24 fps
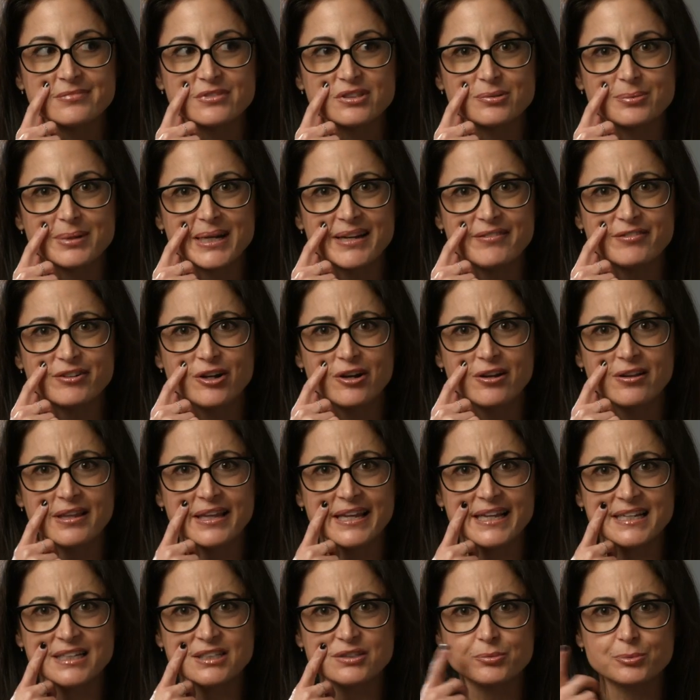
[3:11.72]
do I have to go to
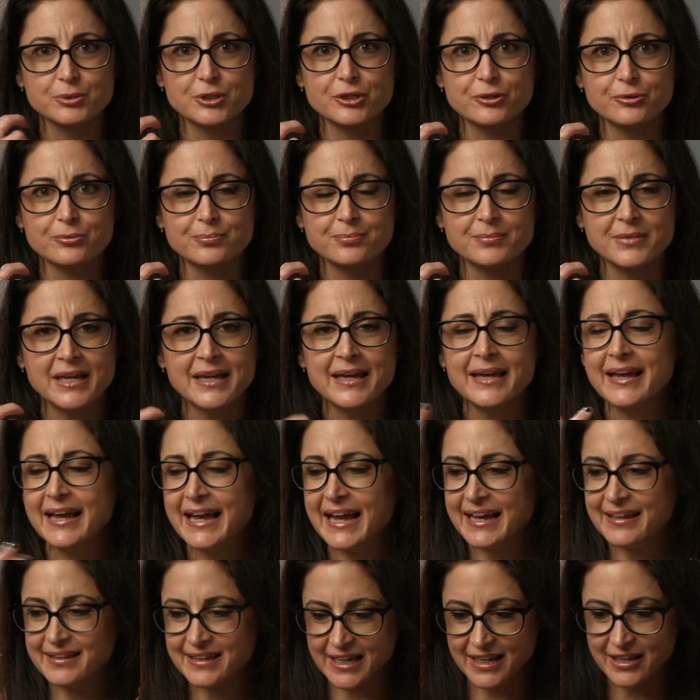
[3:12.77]
ladies' room?
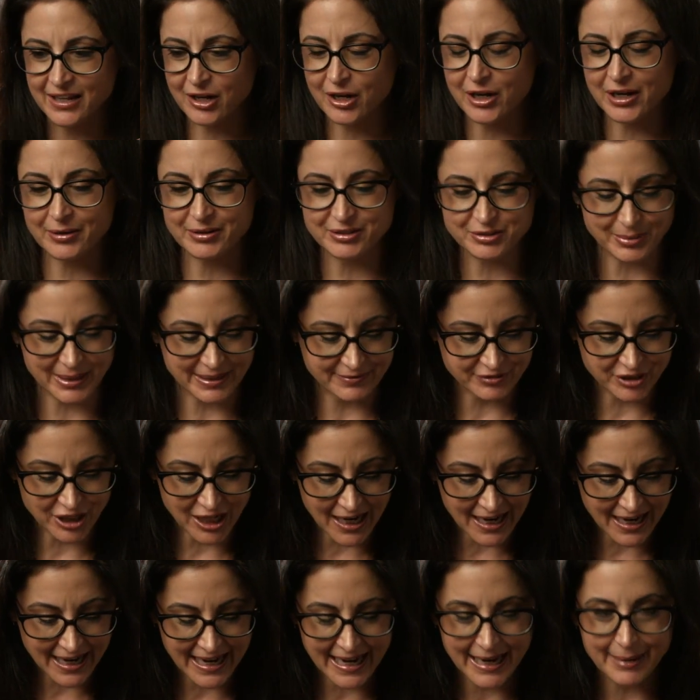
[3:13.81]
And then, oh, do I have
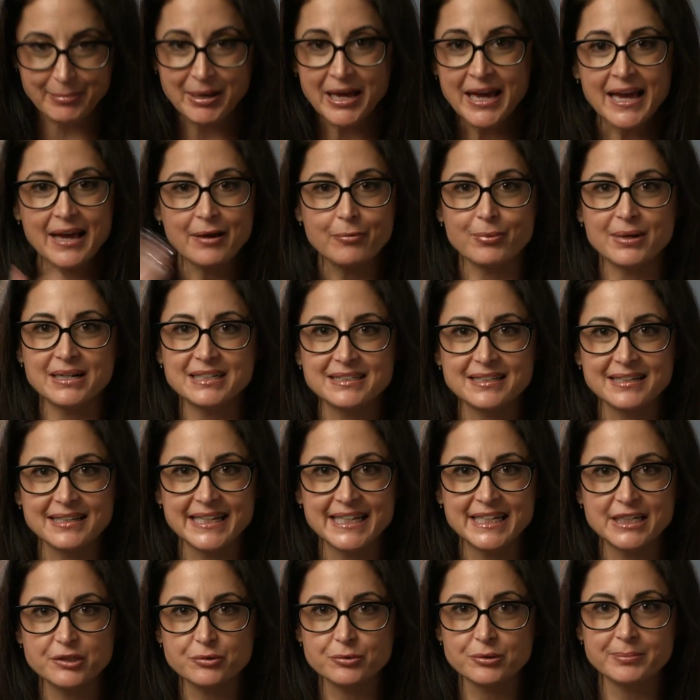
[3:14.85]
time? Run to
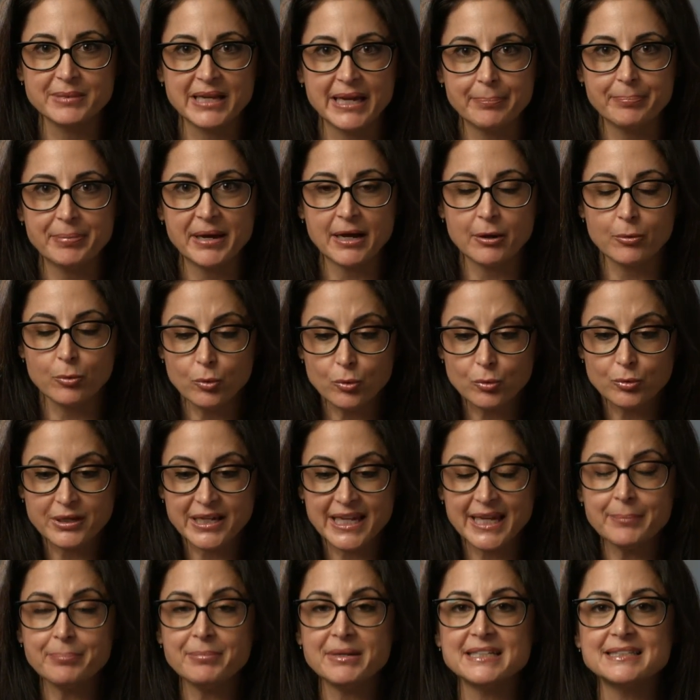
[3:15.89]
ladies' room, get back. Ooh,
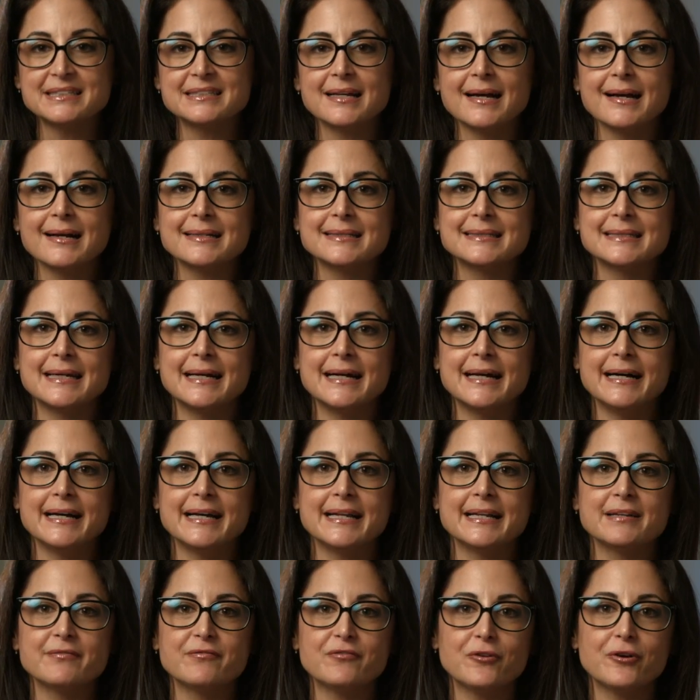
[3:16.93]
keep my socks
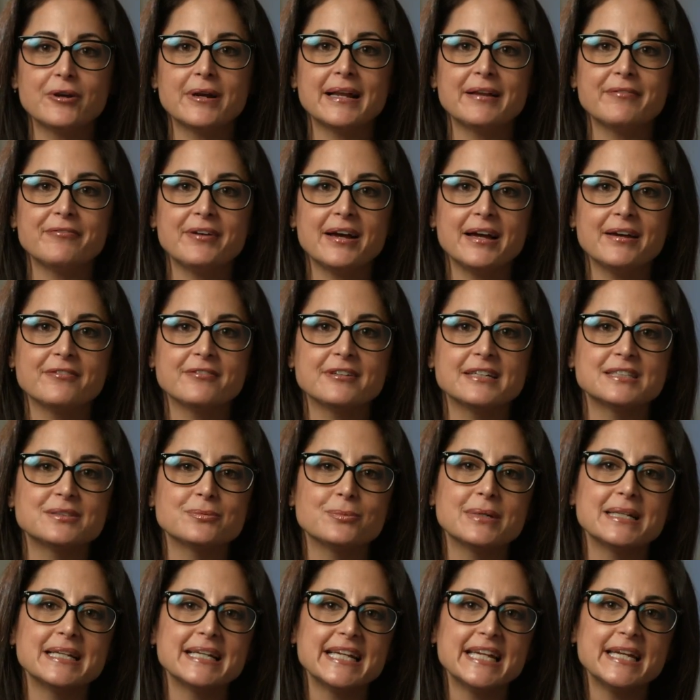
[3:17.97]
on. 4 out of 5 of us
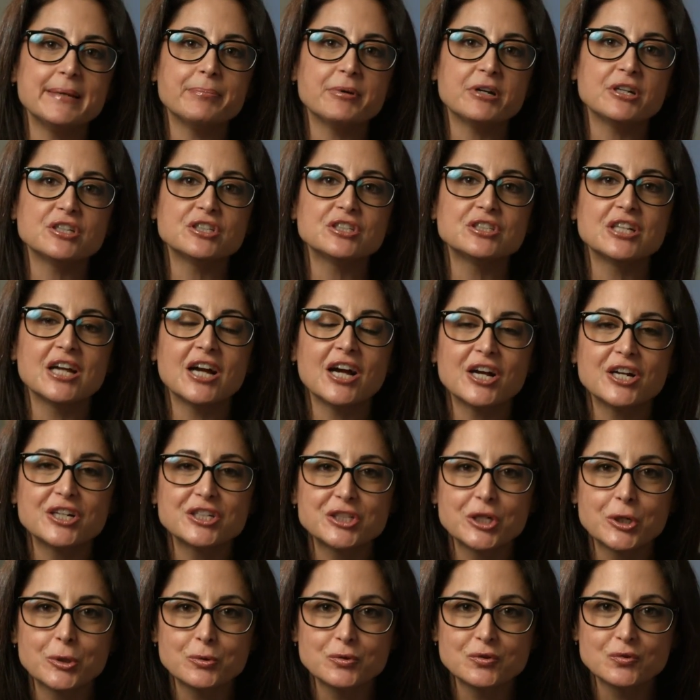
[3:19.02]
want to keep our
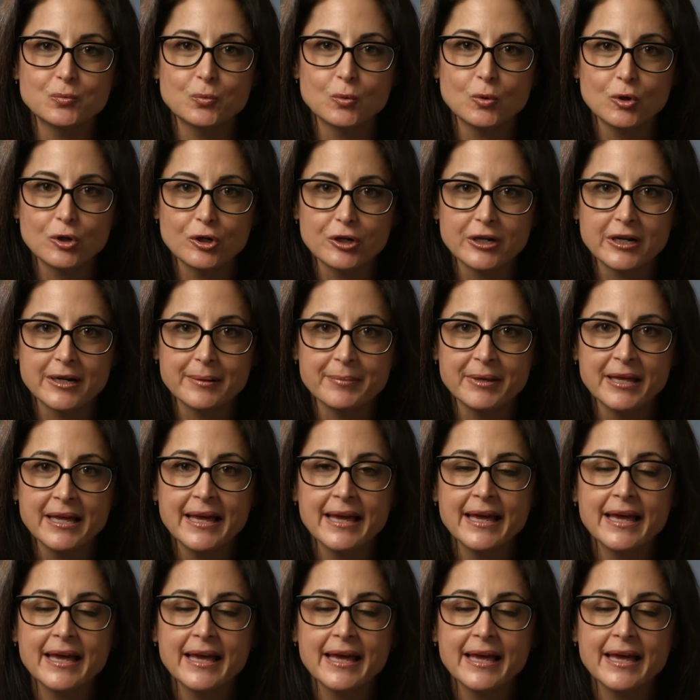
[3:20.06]
toes warm